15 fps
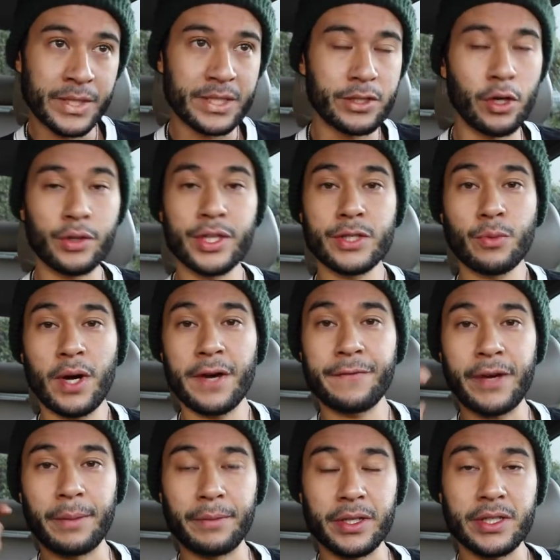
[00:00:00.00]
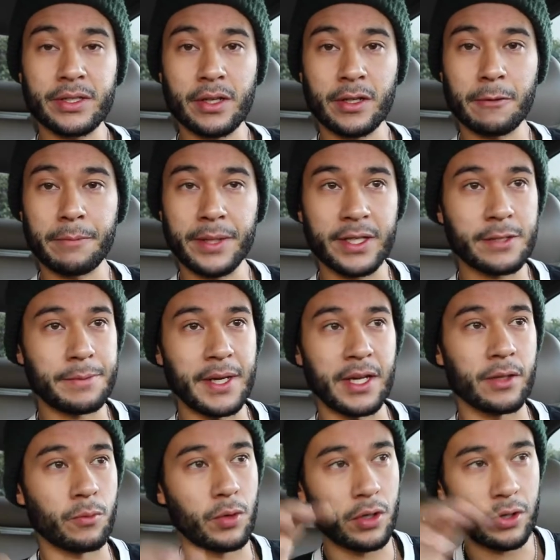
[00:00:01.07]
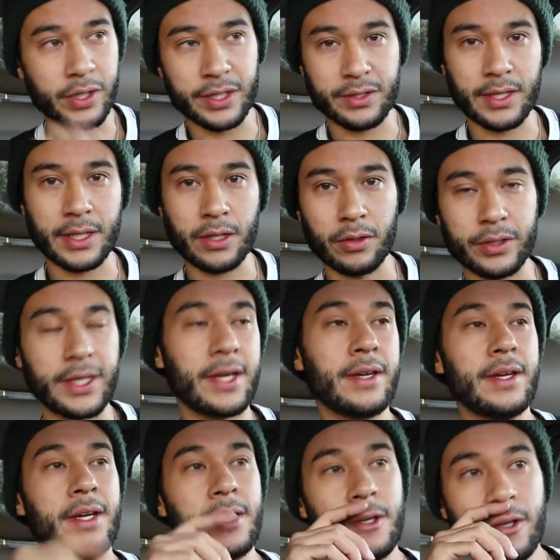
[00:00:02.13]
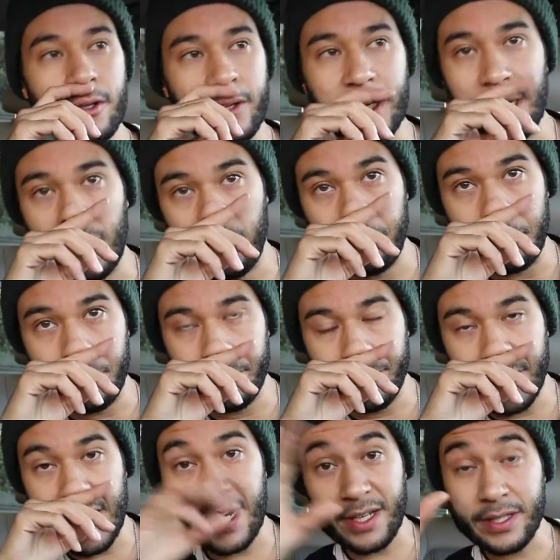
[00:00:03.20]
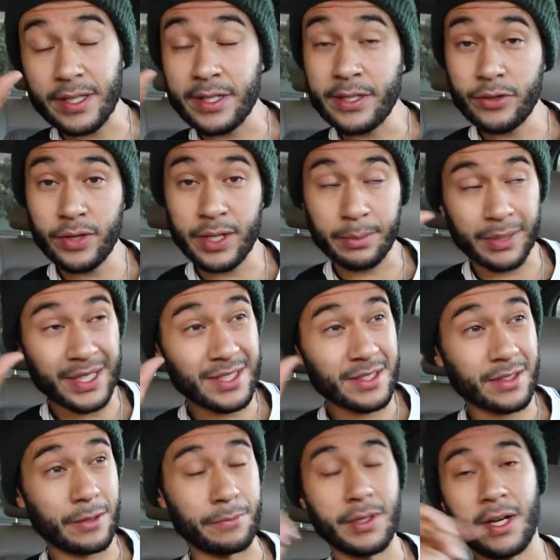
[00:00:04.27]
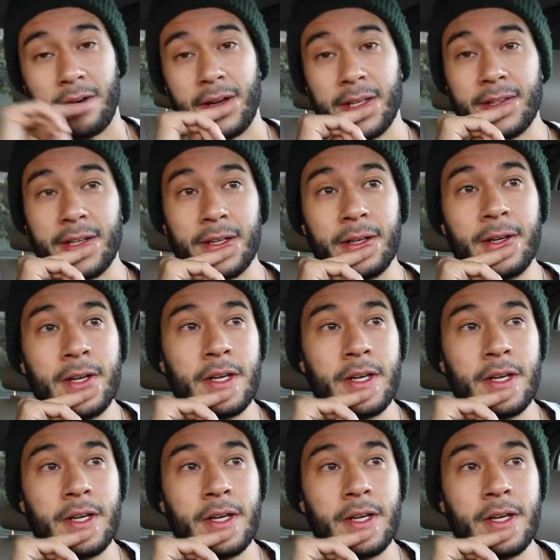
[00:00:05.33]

Told his wife, I'm going to start the biggest band in the world. He's like, okay. Now, that is extreme. That's Slipknot right there.